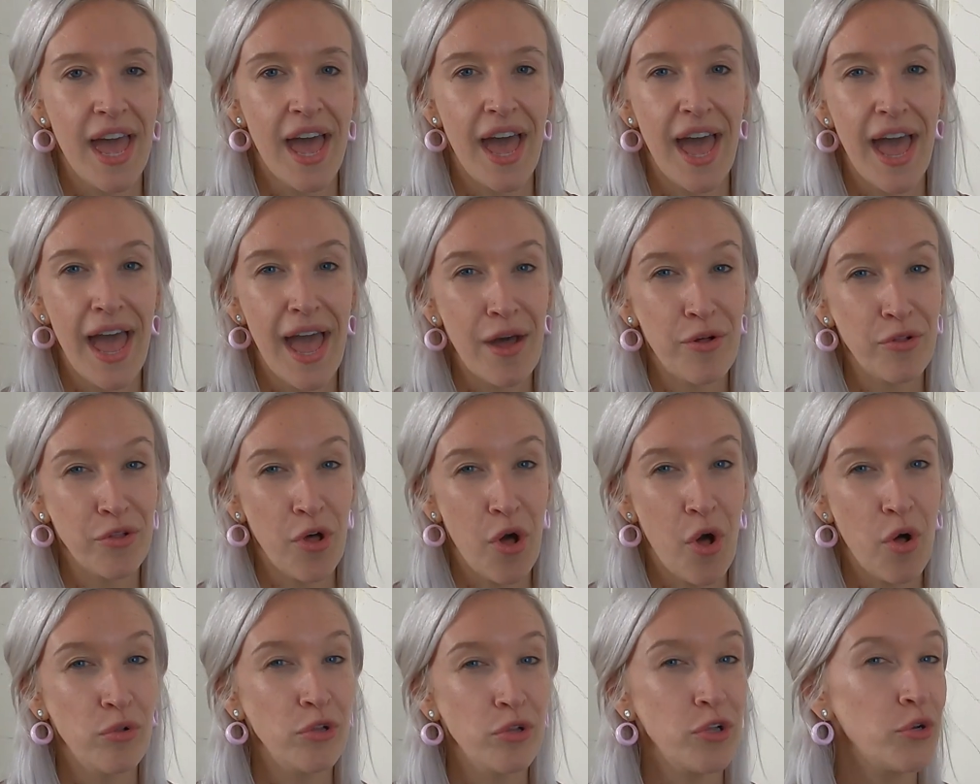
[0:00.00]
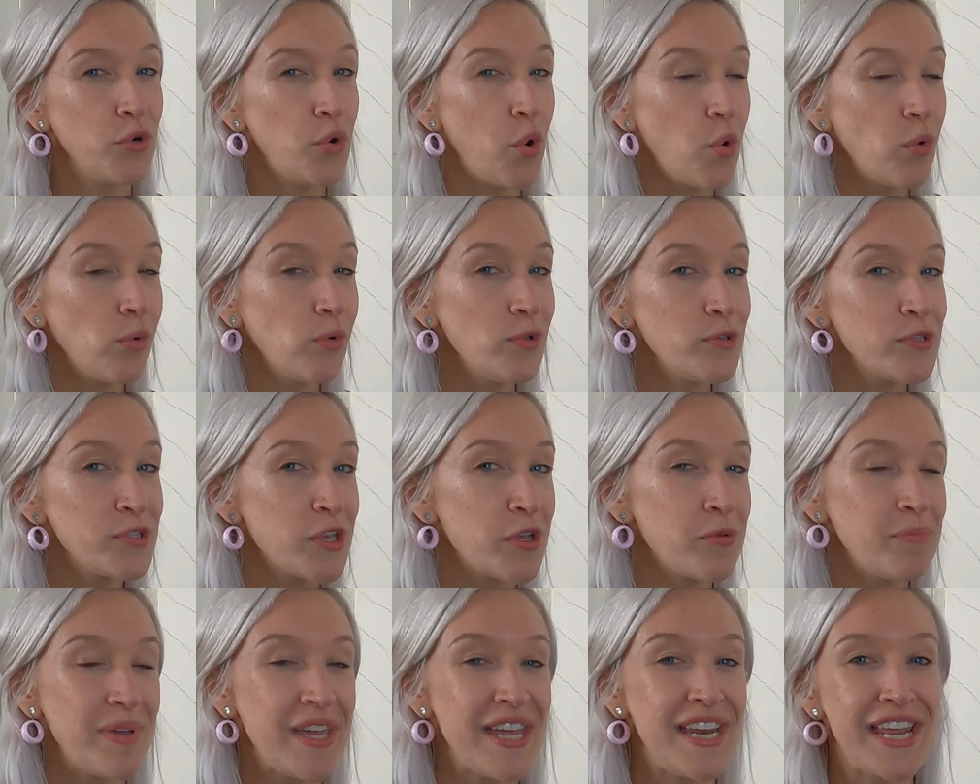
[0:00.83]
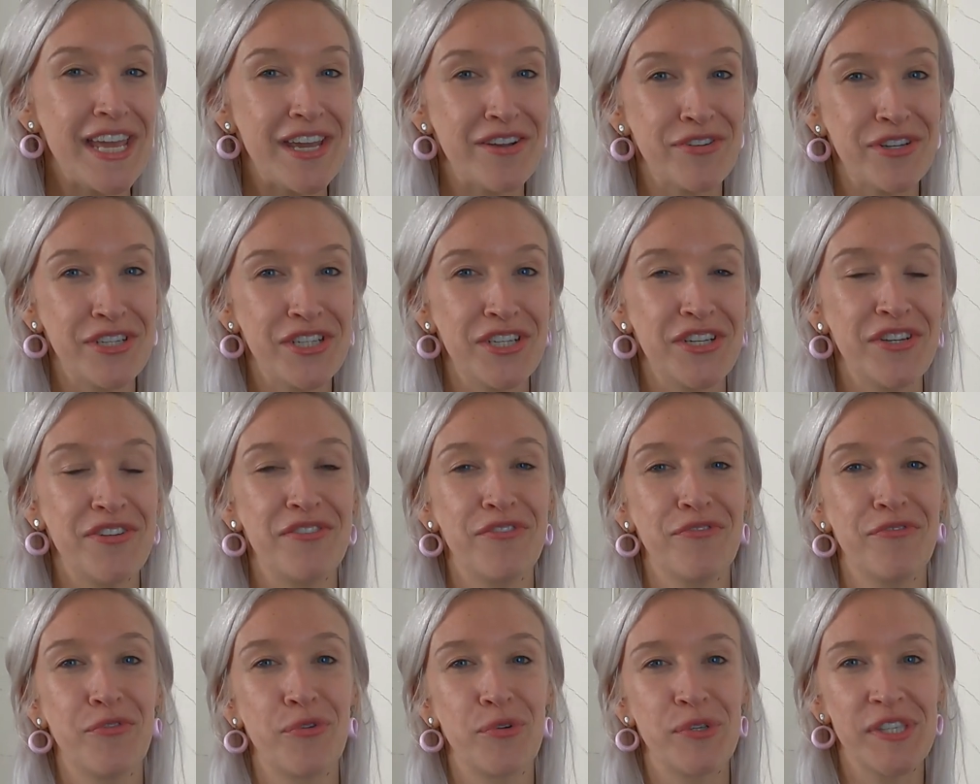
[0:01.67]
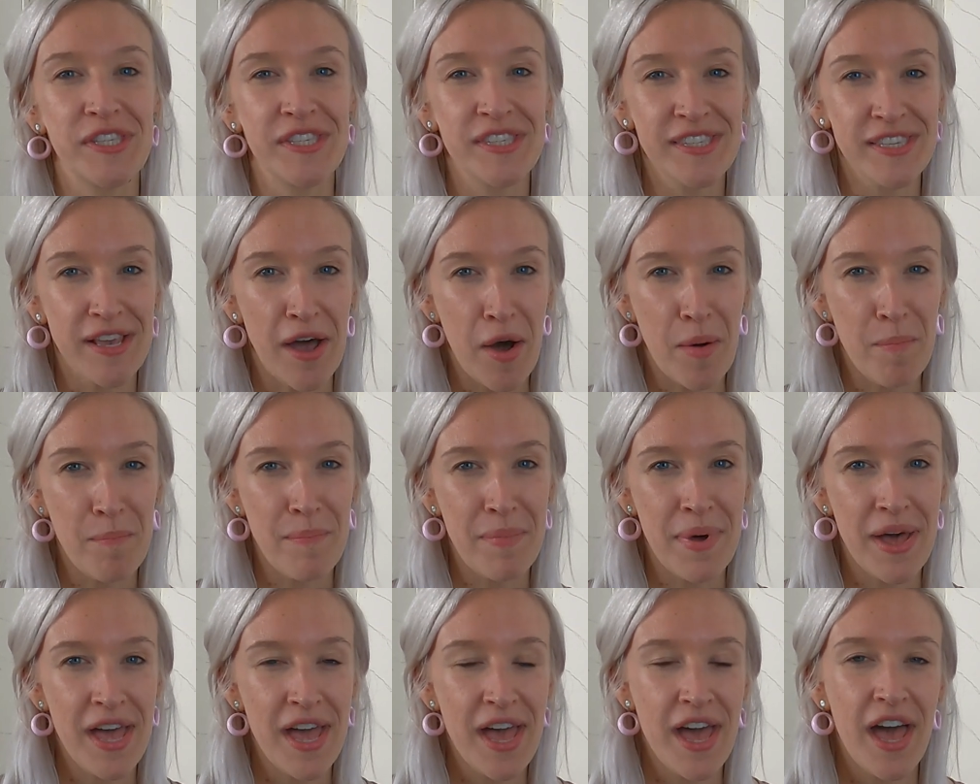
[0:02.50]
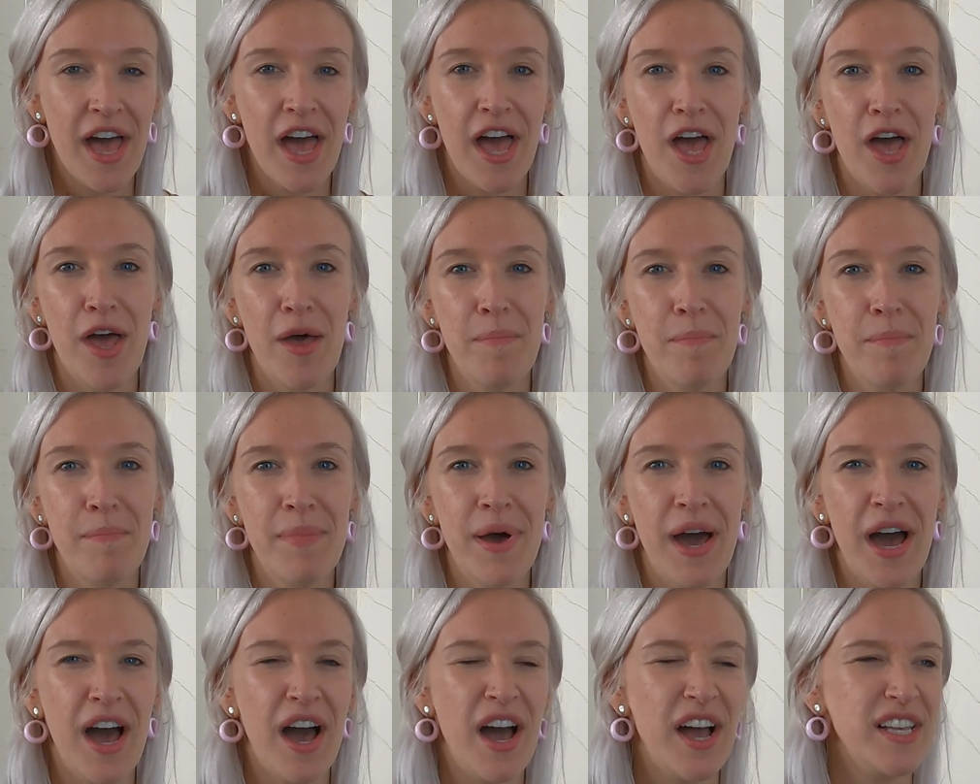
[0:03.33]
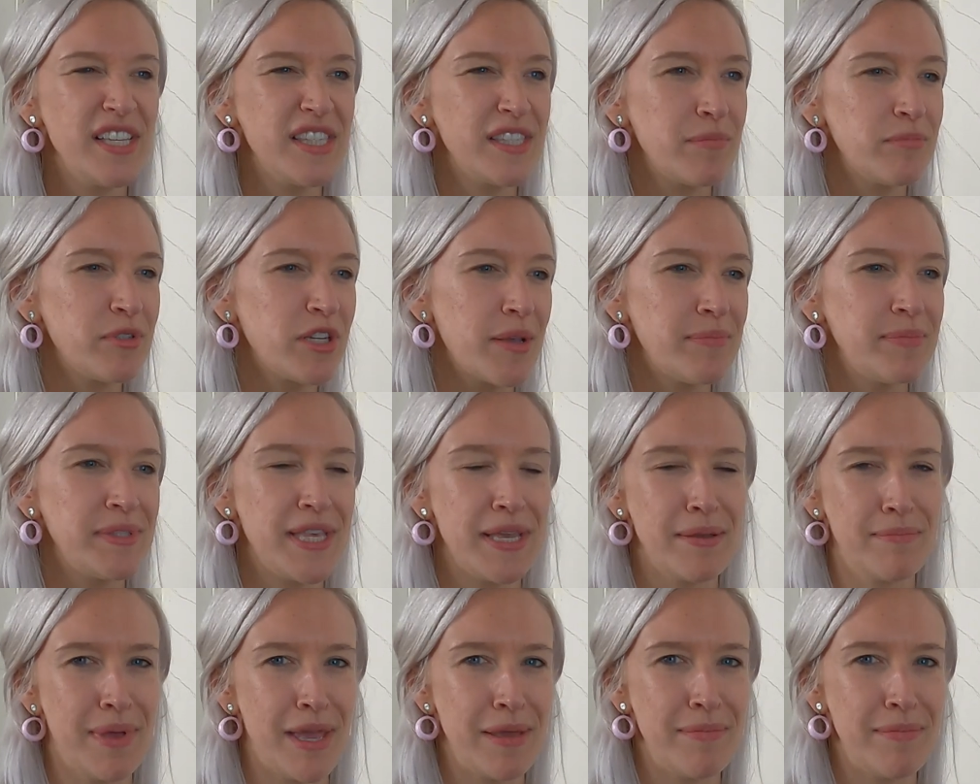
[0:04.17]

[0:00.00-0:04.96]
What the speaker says: Alcohol can also be an irritant for some. I sometimes think maybe